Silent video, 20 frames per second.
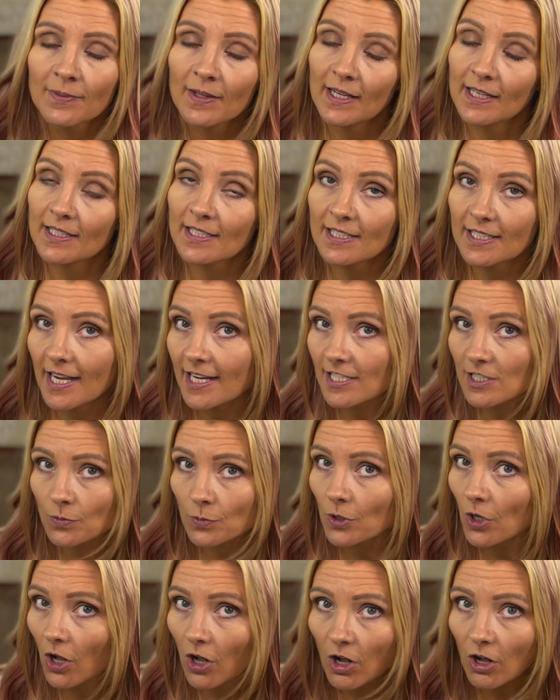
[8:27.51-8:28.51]
And yes,
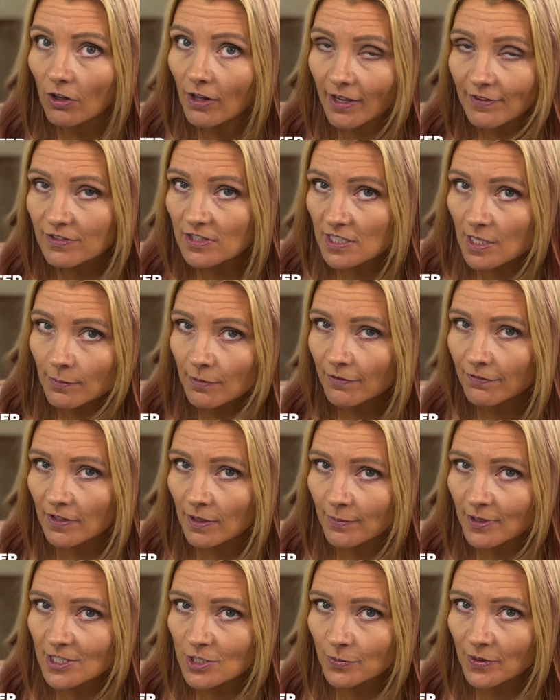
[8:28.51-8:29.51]
we all have some of
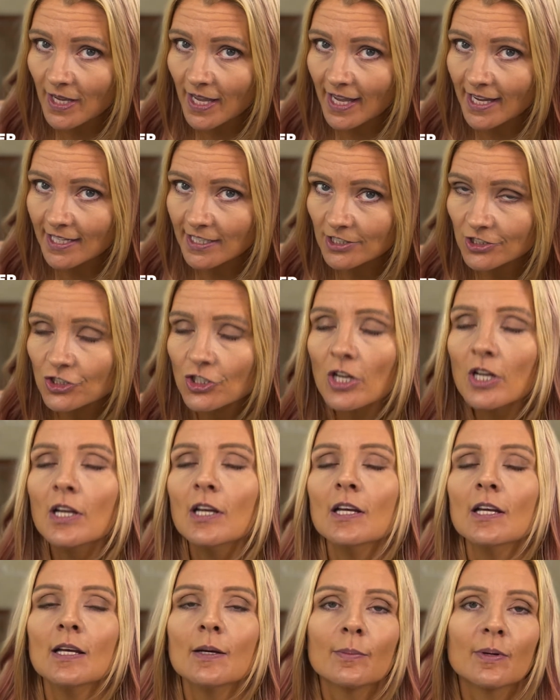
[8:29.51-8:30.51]
them as we age,
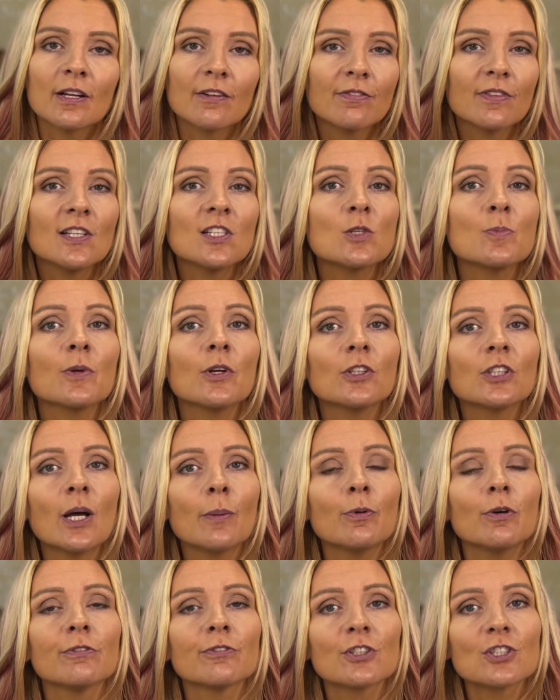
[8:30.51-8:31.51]
but if these build
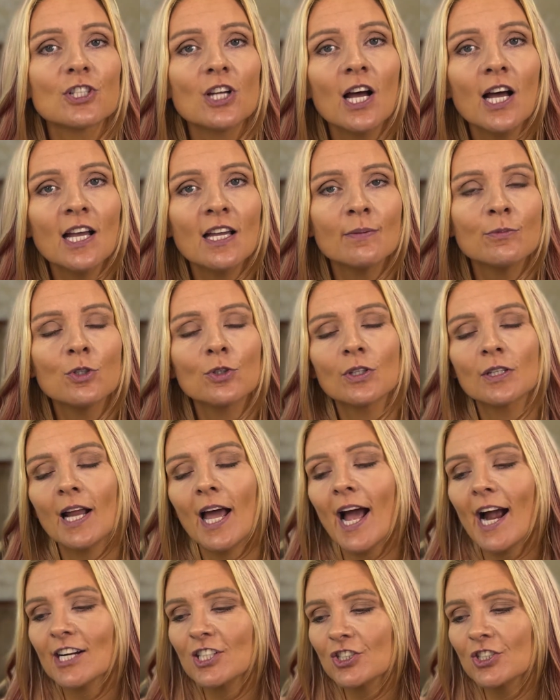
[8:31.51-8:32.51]
up over time, you can
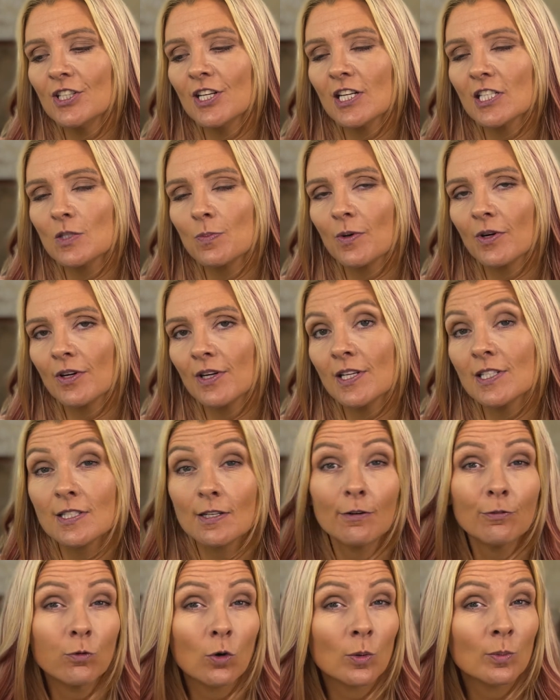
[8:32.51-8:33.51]
actually experience
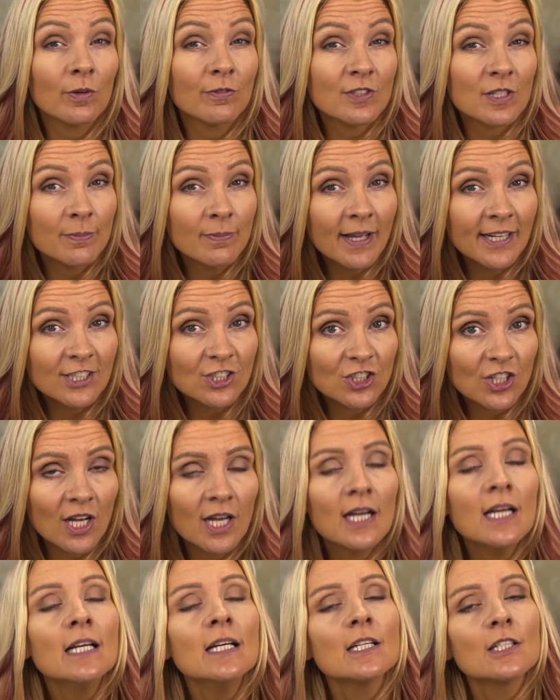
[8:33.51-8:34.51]
a form of
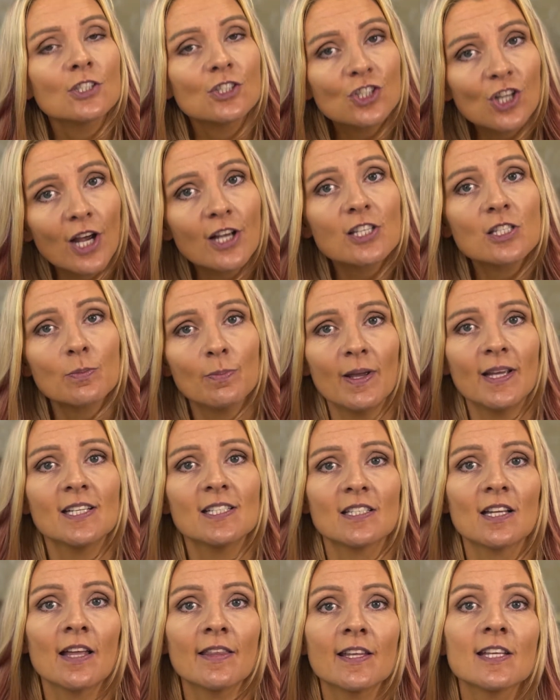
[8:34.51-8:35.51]
dementia just
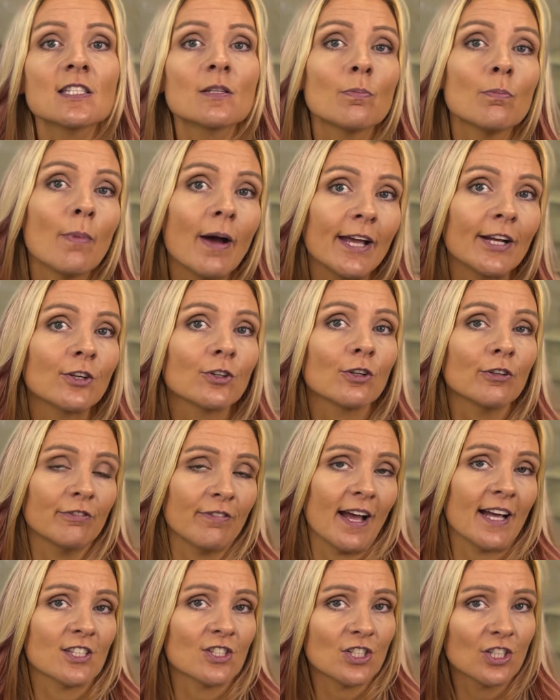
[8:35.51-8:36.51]
based on this
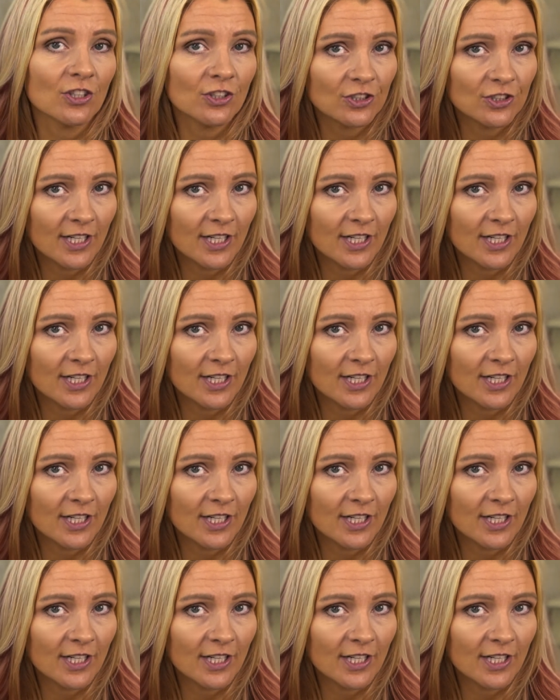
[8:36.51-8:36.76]
microvascular